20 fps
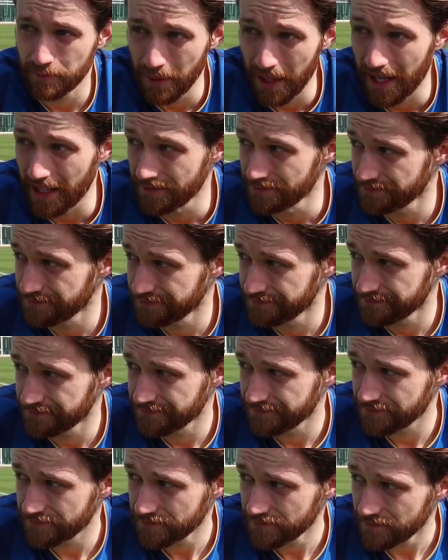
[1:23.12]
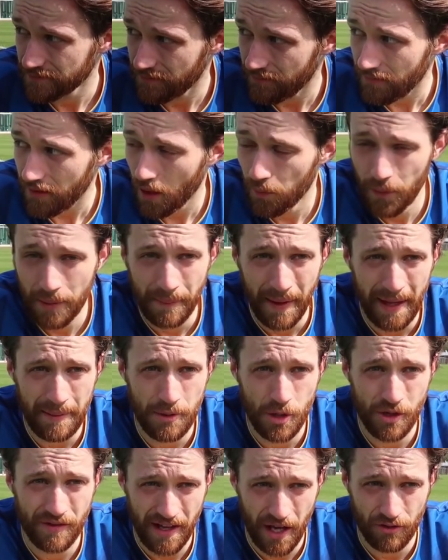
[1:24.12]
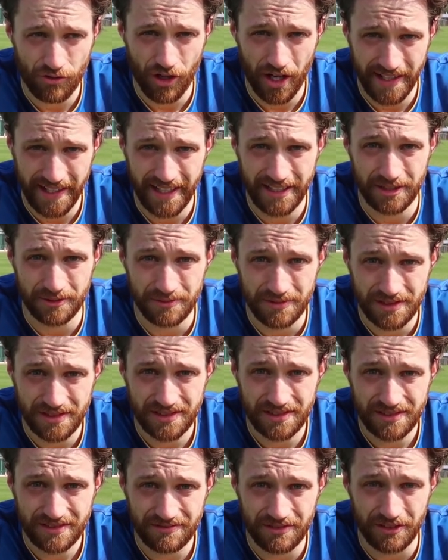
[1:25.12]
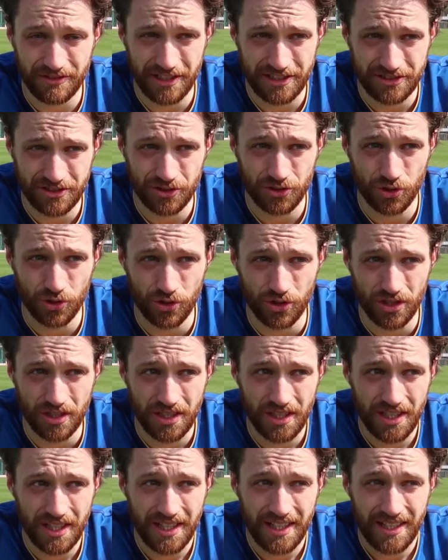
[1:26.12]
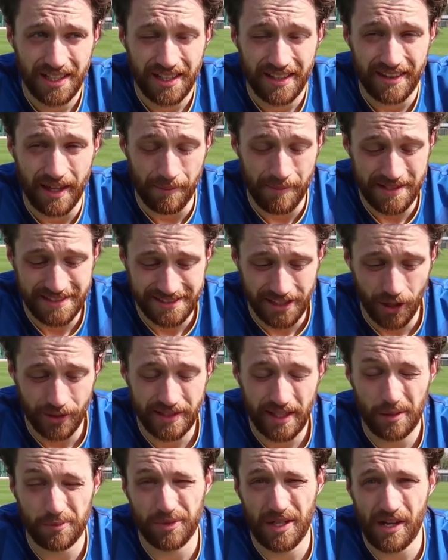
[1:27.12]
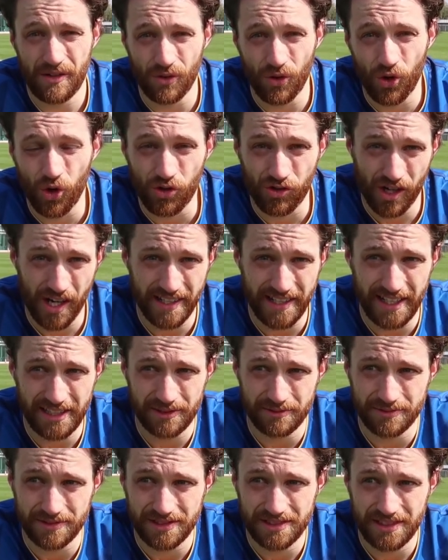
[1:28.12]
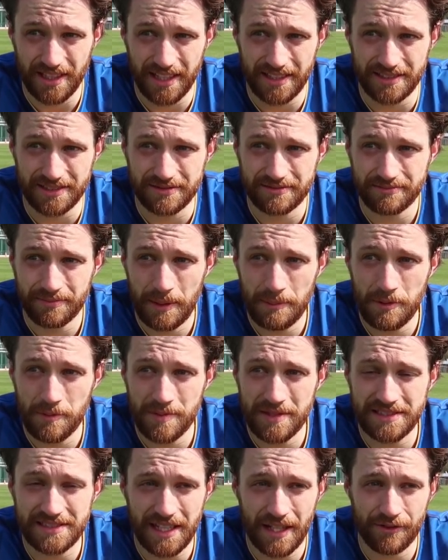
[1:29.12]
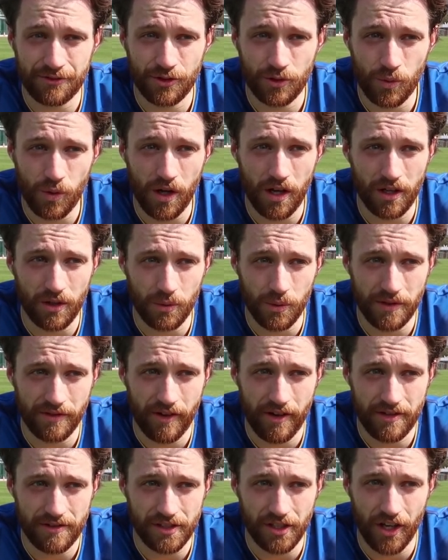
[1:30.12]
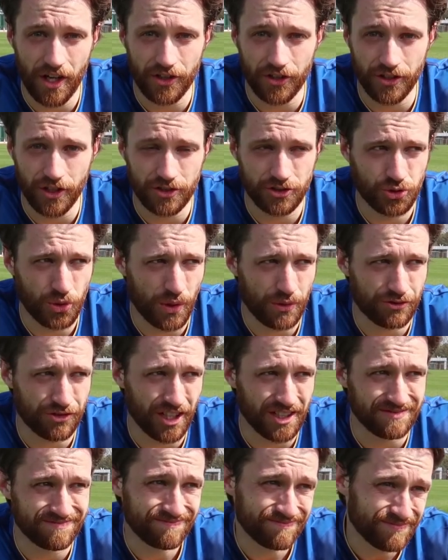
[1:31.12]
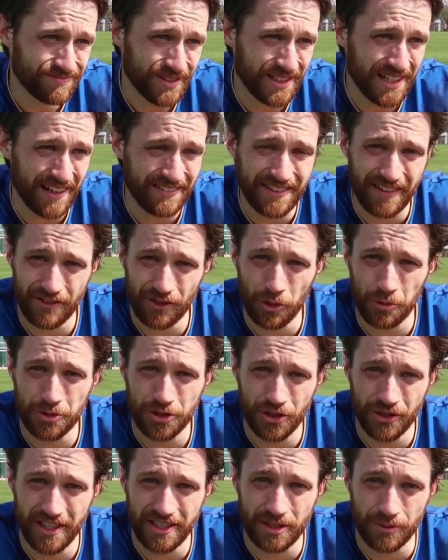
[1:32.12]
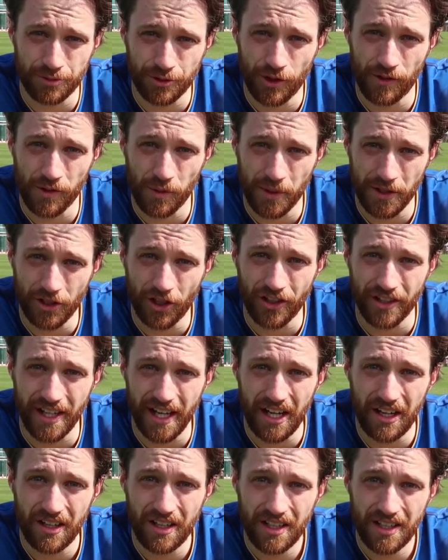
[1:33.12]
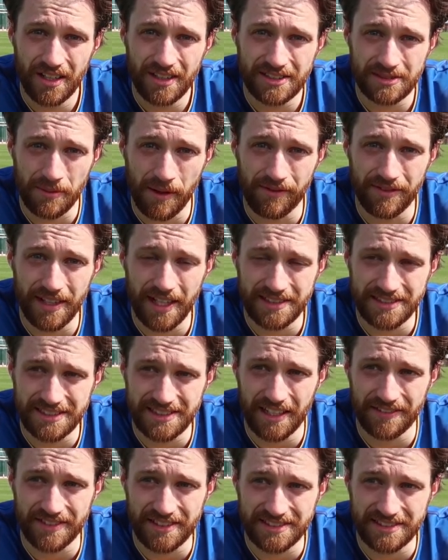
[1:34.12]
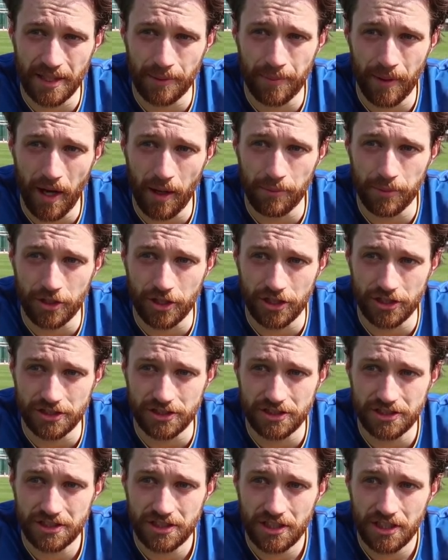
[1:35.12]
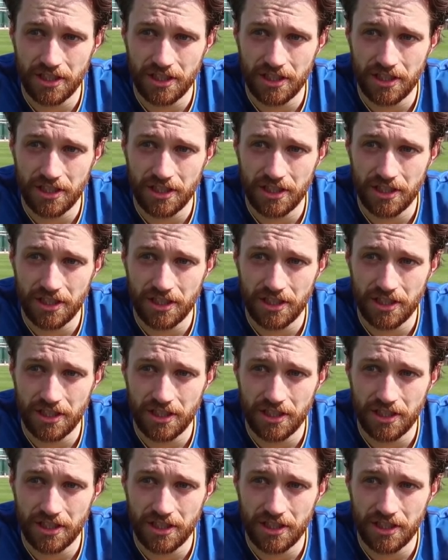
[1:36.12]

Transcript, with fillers: but we may be without Ryan Adams for the rest of the tour. That means no Dan Brown or Ryan Adams. And people have been saying for a while we're very reliant on those two up front. We're gonna have to have an opportunity to prove that we're not now. Some other lads are gonna have to step up, because